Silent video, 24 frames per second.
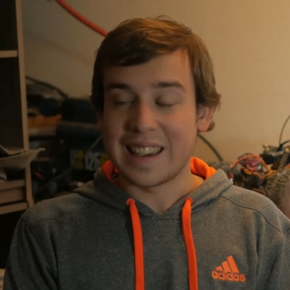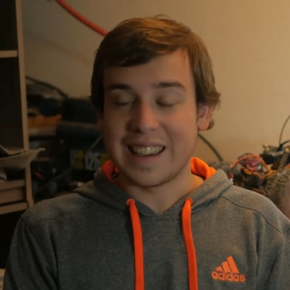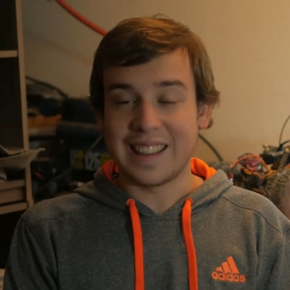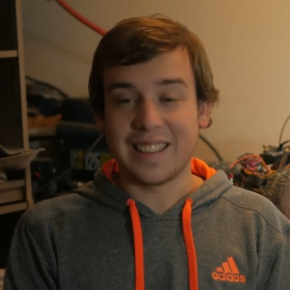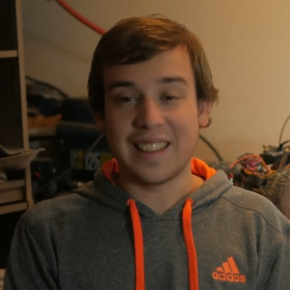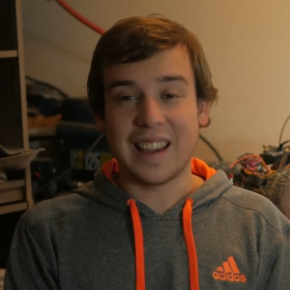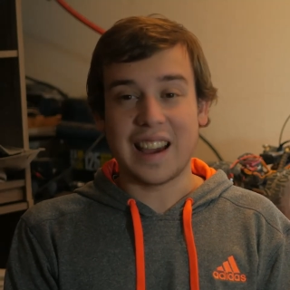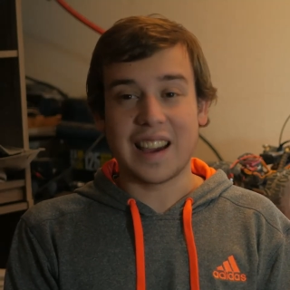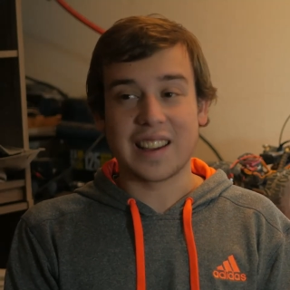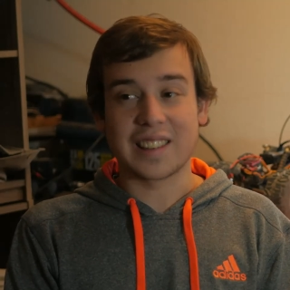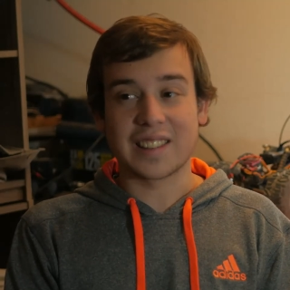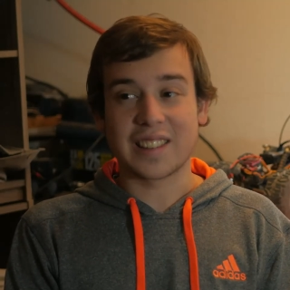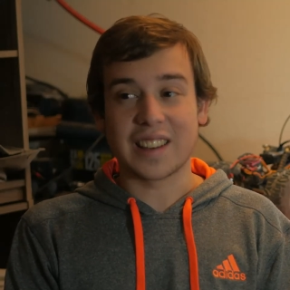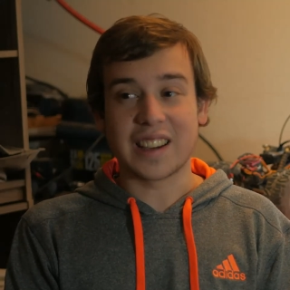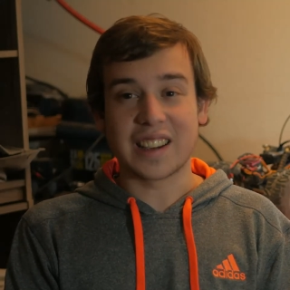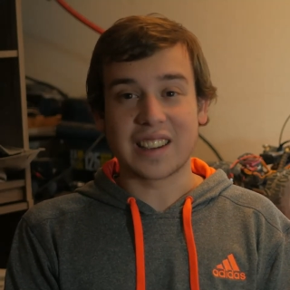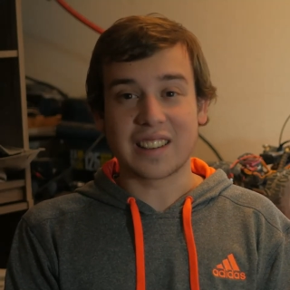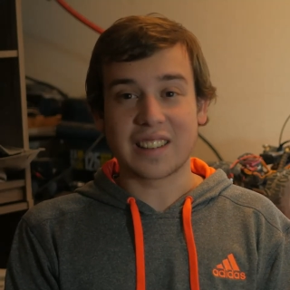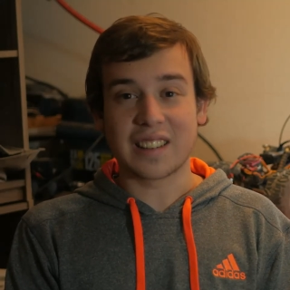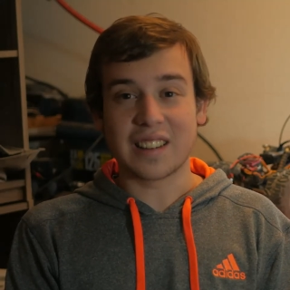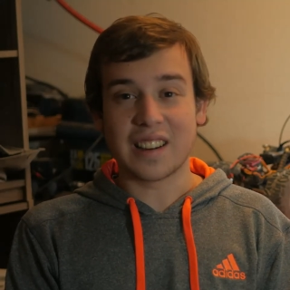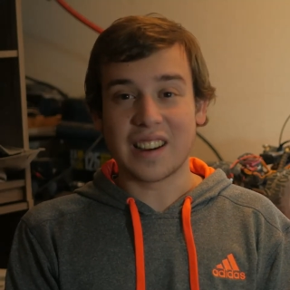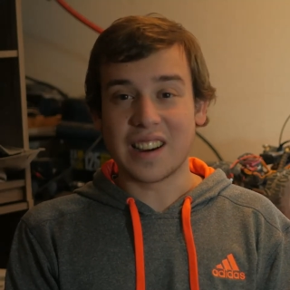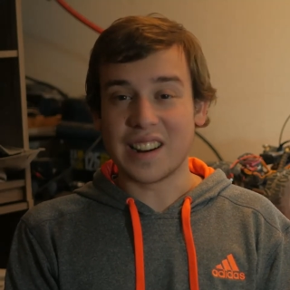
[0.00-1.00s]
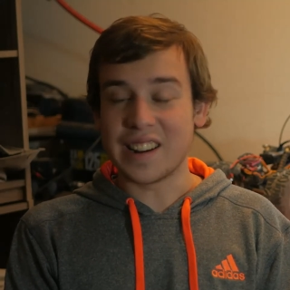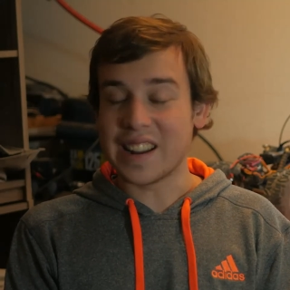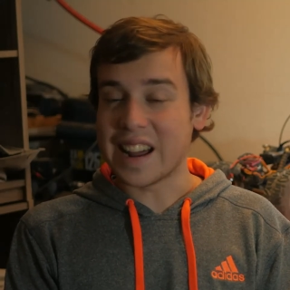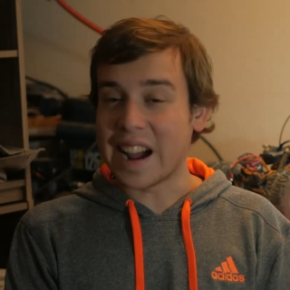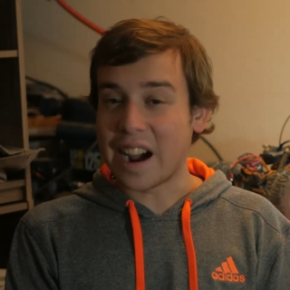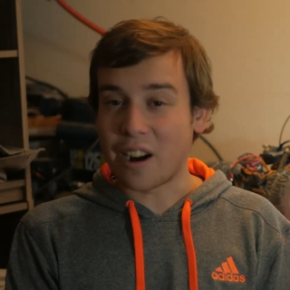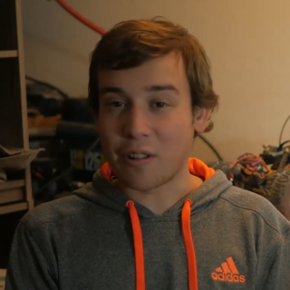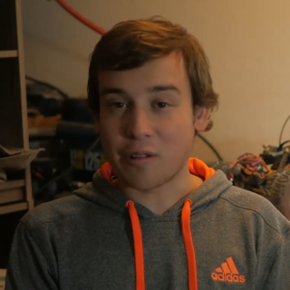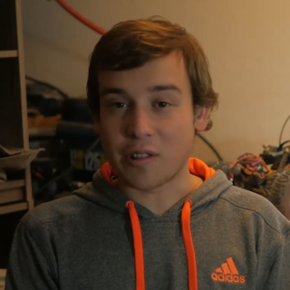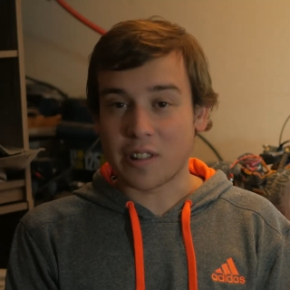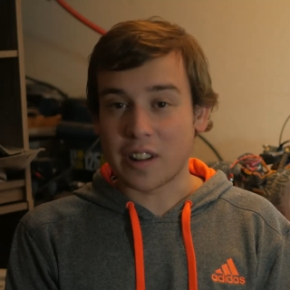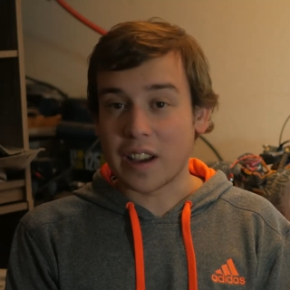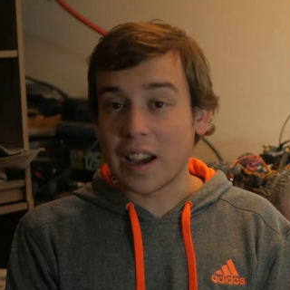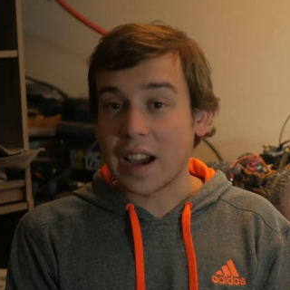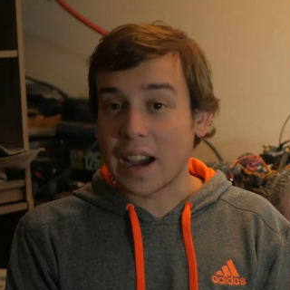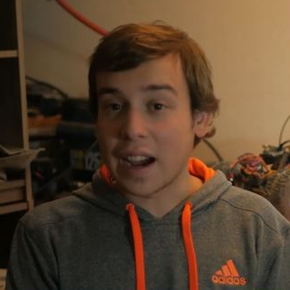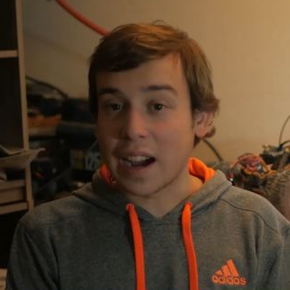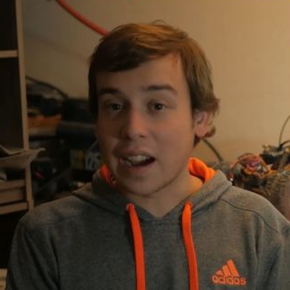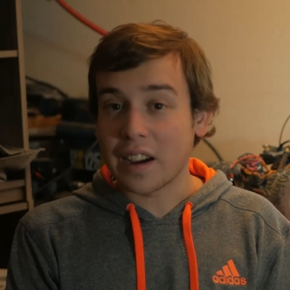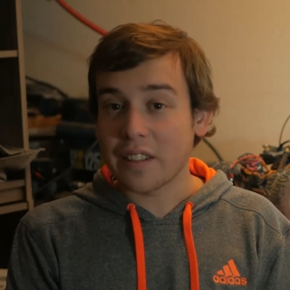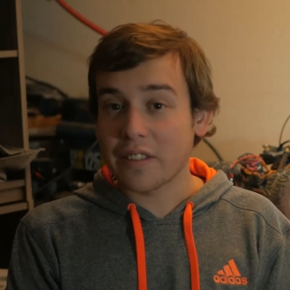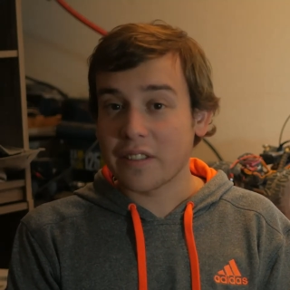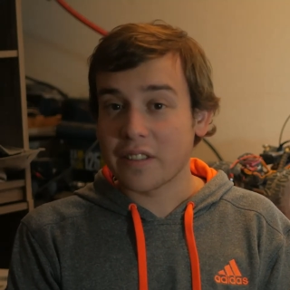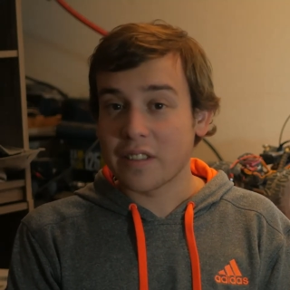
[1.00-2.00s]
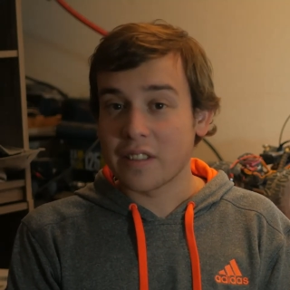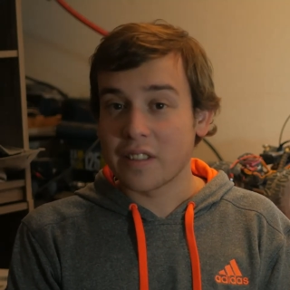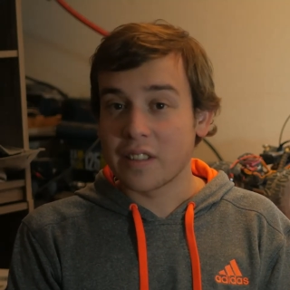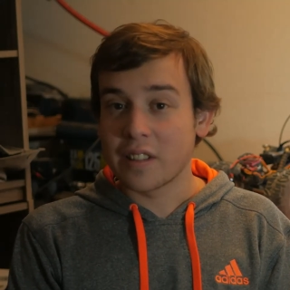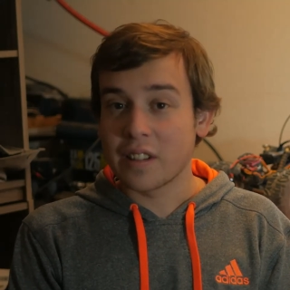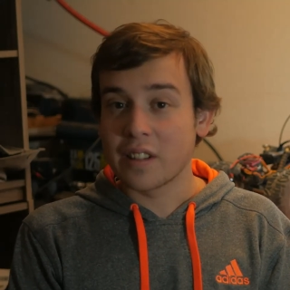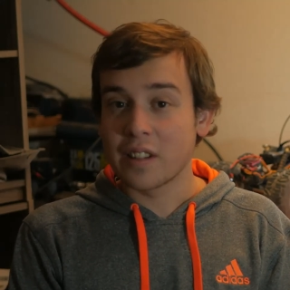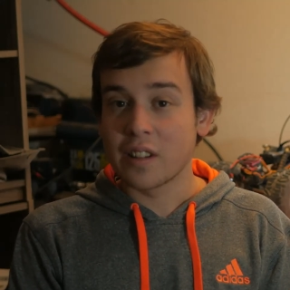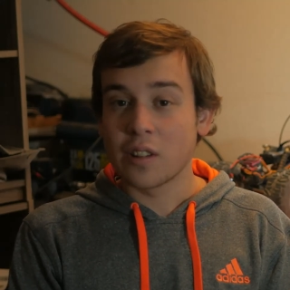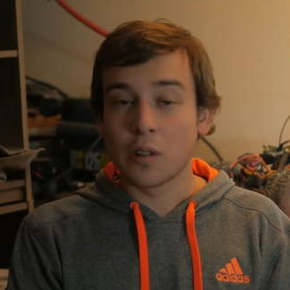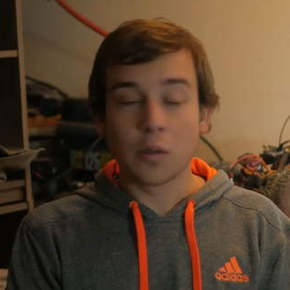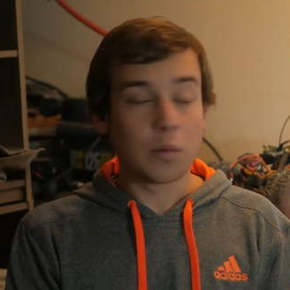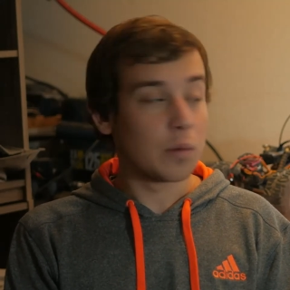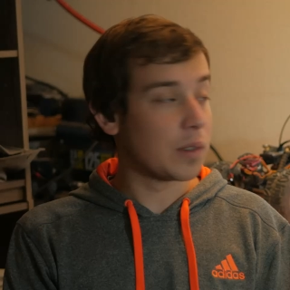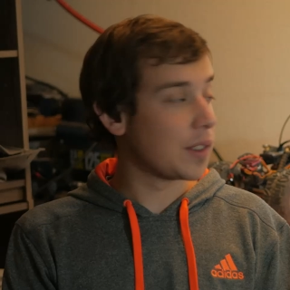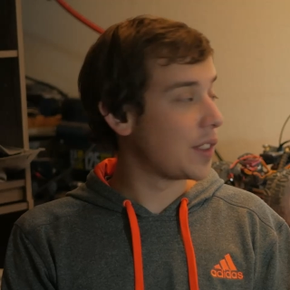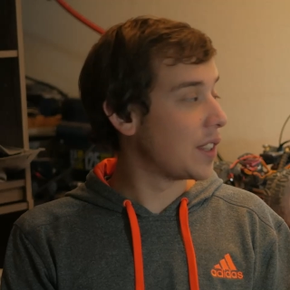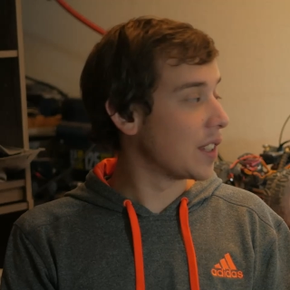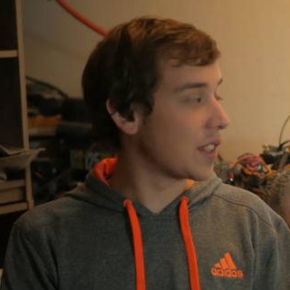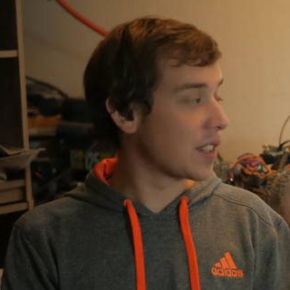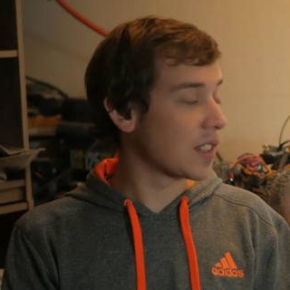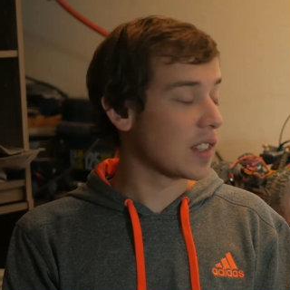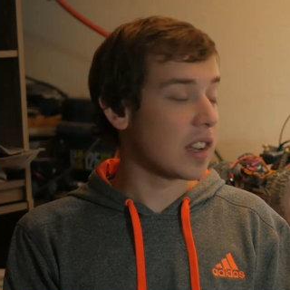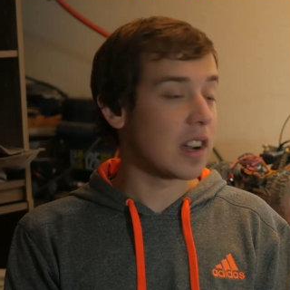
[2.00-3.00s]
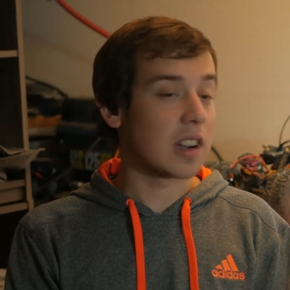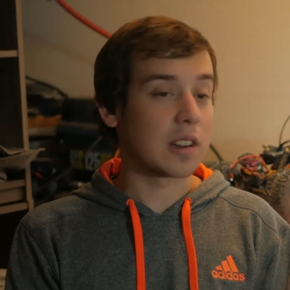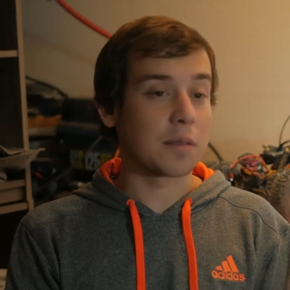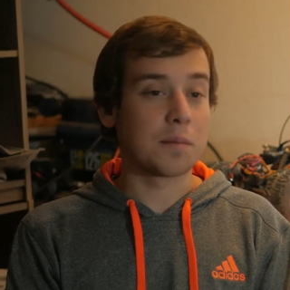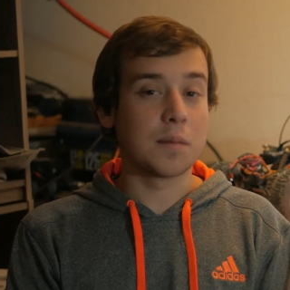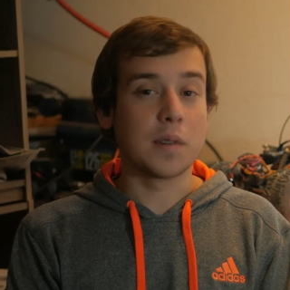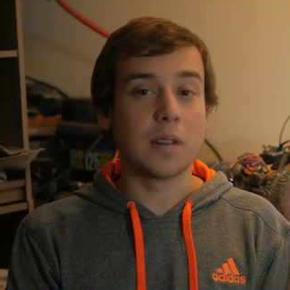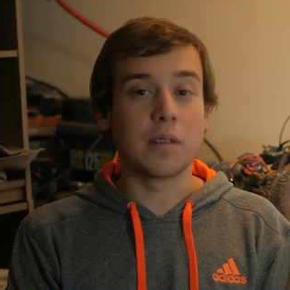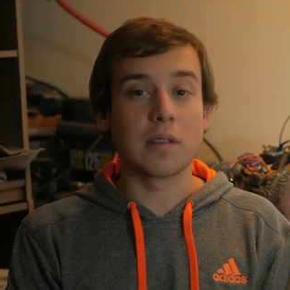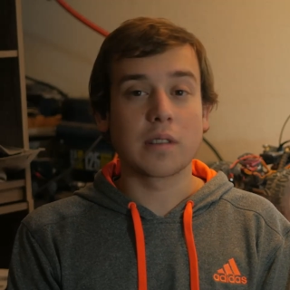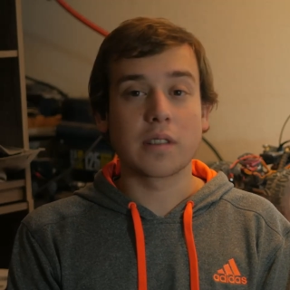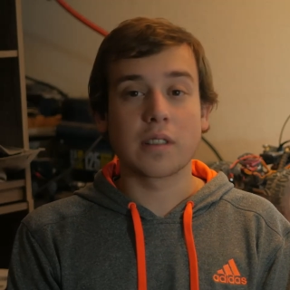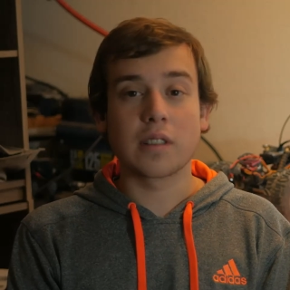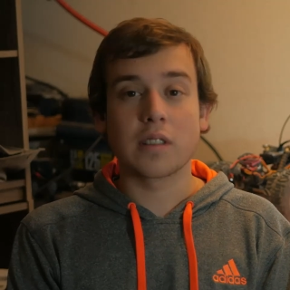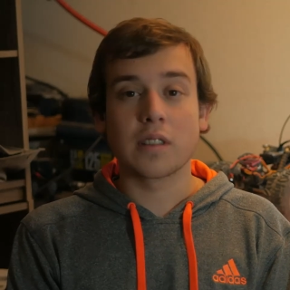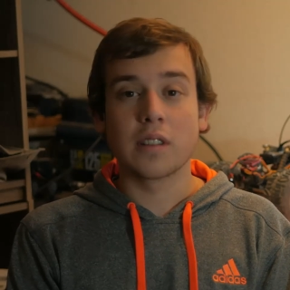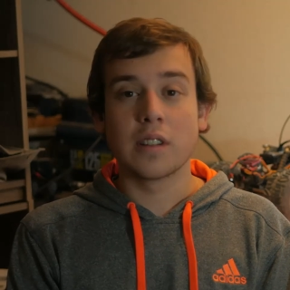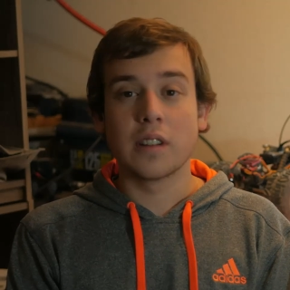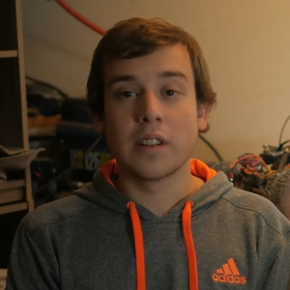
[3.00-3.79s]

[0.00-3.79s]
it lasts like an hour and a half with the stock motor.